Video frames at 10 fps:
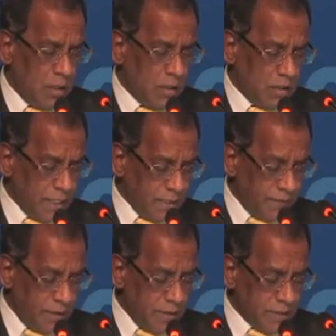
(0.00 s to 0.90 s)
These
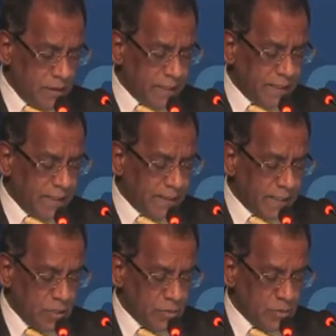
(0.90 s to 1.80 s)
figures are clear
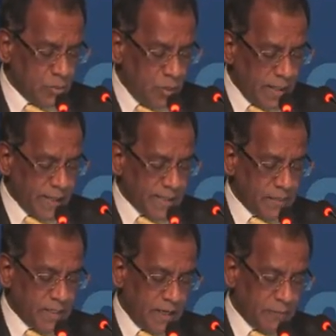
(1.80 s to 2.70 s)
indications why
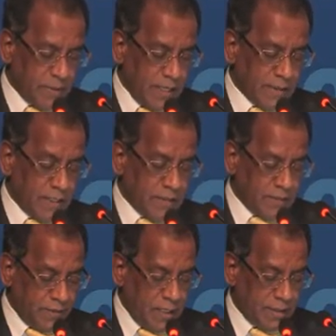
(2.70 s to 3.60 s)
SMEs have been
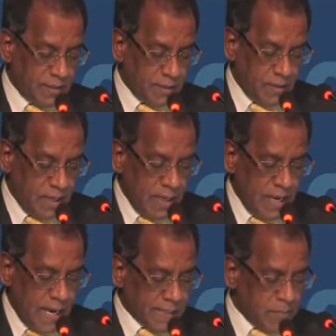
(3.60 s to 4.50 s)
identified
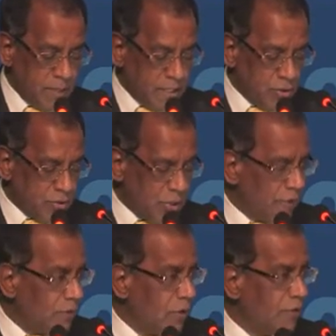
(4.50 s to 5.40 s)
as a major
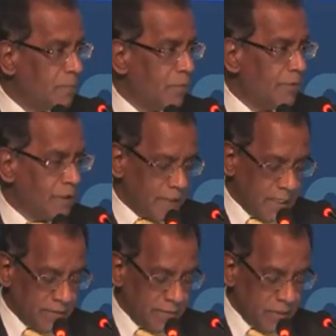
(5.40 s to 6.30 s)
driver of poverty
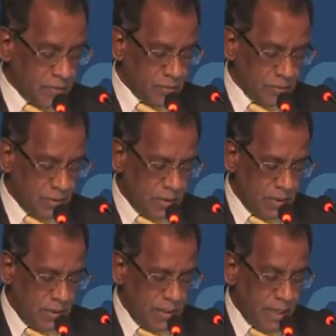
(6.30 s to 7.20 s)
alleviation
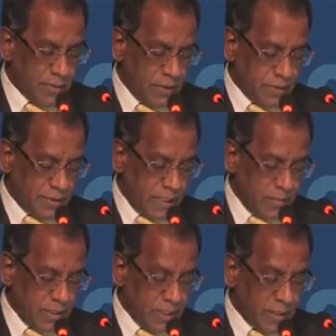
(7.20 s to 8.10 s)
and
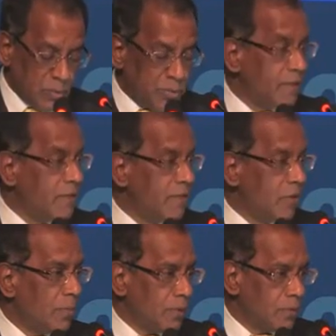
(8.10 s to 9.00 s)
sustainable inclusive
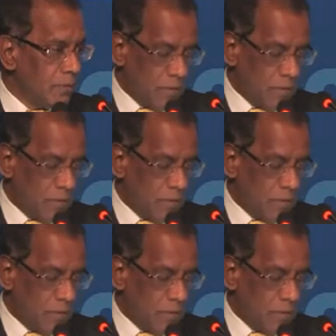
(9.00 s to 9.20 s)
development.